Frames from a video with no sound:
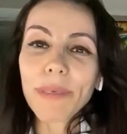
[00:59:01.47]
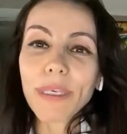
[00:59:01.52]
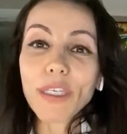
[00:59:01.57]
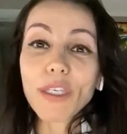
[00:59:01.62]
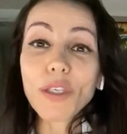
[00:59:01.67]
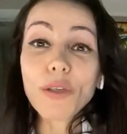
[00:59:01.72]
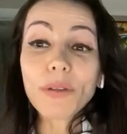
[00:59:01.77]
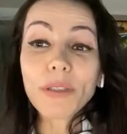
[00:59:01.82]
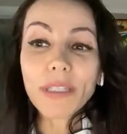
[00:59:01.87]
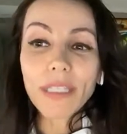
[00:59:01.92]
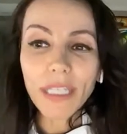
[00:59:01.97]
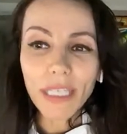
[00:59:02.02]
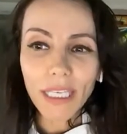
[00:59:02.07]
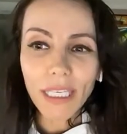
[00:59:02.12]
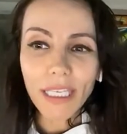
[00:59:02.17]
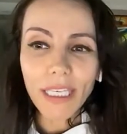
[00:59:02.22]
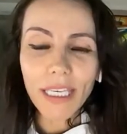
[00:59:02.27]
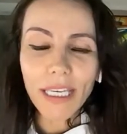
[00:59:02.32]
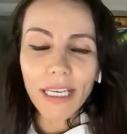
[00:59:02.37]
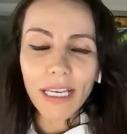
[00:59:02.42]
I mean,
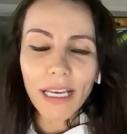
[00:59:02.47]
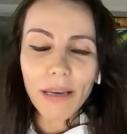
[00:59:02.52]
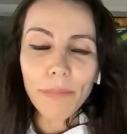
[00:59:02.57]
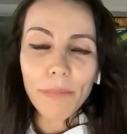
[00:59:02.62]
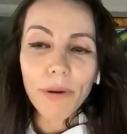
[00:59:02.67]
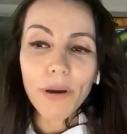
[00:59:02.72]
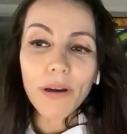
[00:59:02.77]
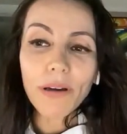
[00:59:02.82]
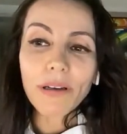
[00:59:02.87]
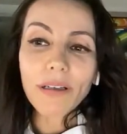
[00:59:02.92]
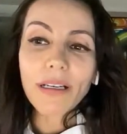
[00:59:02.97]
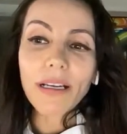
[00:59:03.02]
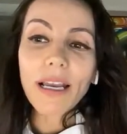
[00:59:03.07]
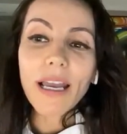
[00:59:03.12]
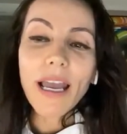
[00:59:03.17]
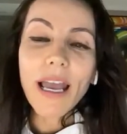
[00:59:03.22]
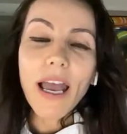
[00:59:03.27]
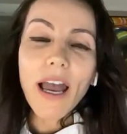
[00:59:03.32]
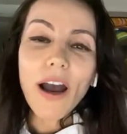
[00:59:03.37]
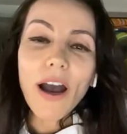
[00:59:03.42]
unique among
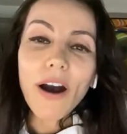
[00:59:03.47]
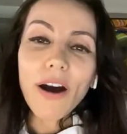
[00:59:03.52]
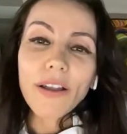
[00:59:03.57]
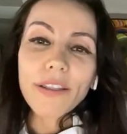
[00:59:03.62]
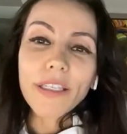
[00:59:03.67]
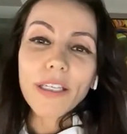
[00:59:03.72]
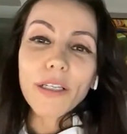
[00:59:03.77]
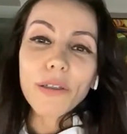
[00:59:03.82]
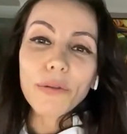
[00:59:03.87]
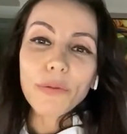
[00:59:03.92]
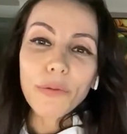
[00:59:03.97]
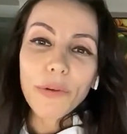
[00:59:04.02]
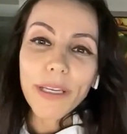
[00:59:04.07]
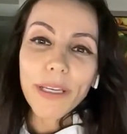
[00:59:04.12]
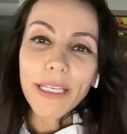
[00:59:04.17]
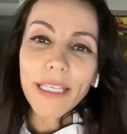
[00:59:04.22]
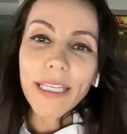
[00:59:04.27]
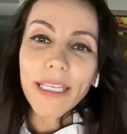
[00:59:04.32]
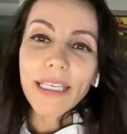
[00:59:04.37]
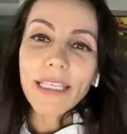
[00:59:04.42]
other
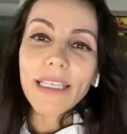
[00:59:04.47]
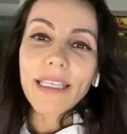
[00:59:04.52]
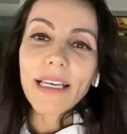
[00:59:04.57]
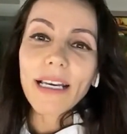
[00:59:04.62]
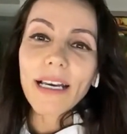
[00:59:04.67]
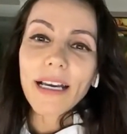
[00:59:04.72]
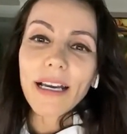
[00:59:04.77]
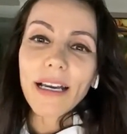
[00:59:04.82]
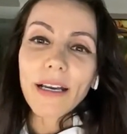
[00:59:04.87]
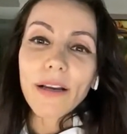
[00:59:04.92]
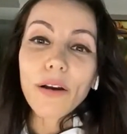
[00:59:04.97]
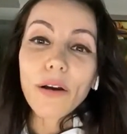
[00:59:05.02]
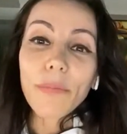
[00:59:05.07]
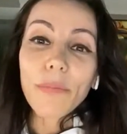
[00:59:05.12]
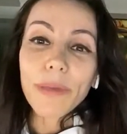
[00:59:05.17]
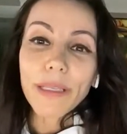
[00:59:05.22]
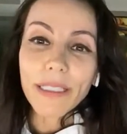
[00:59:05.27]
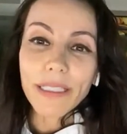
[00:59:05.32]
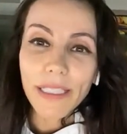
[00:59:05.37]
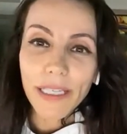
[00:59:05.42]
Quranic
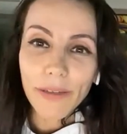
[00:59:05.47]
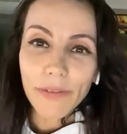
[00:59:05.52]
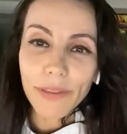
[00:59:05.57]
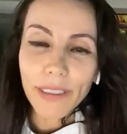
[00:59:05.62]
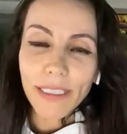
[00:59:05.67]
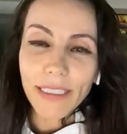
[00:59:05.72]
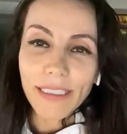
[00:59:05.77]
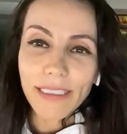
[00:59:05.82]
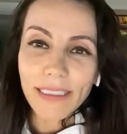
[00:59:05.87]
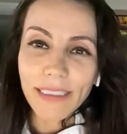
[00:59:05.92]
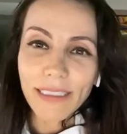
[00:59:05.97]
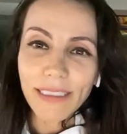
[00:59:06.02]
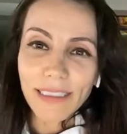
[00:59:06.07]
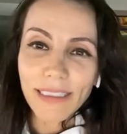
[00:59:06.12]
commentaries?